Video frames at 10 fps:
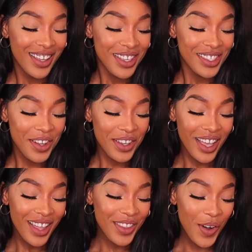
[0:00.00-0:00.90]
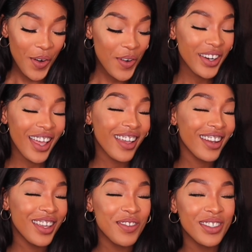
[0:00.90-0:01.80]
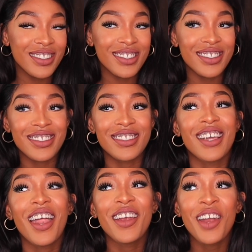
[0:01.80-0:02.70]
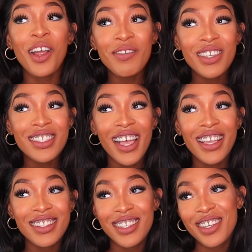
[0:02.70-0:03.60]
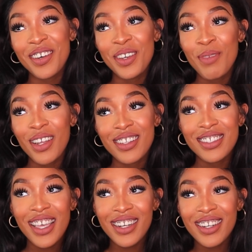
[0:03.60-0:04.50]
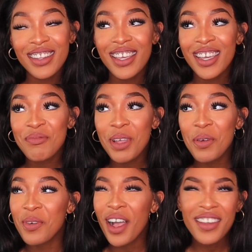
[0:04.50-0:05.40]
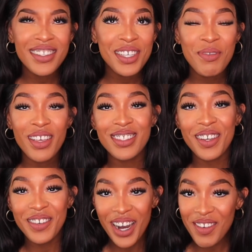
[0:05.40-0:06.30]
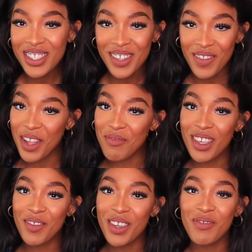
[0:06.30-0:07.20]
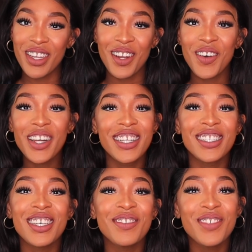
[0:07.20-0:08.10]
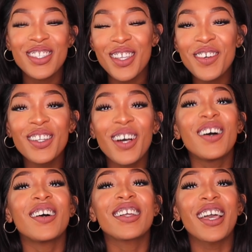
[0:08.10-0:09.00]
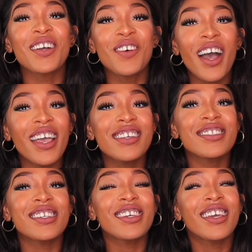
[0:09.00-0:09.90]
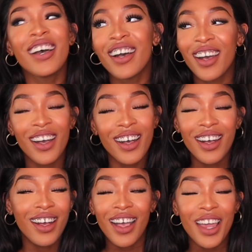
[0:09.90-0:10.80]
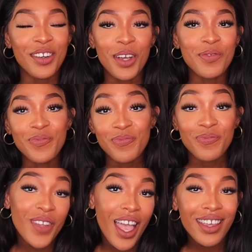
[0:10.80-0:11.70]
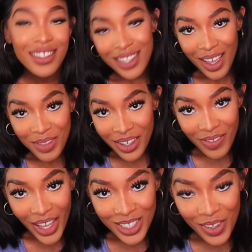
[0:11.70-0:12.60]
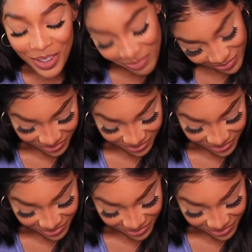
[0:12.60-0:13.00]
So yeah, the whole night he was nervous. I could tell he barely said anything, and I'm like, why is he being so nervous around me? We've been knowing each other for so long. Like, why is he, I don't know, I guess I have that effect on him.